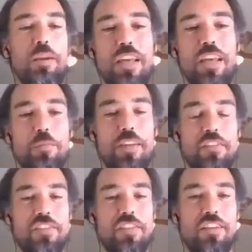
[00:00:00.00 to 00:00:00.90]
but N P M is
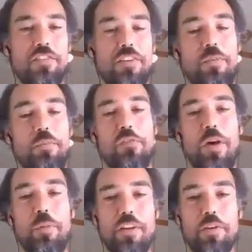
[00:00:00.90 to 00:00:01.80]
is sort of the most
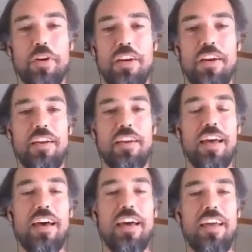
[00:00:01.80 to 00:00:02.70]
popular one,
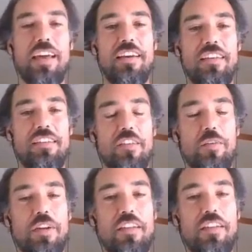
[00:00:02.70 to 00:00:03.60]
uh, and it's the
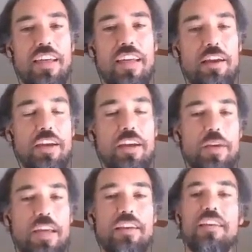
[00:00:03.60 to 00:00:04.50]
one that I
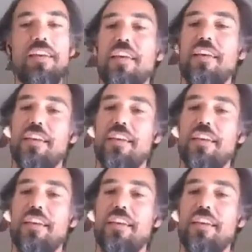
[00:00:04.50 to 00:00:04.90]
recommend.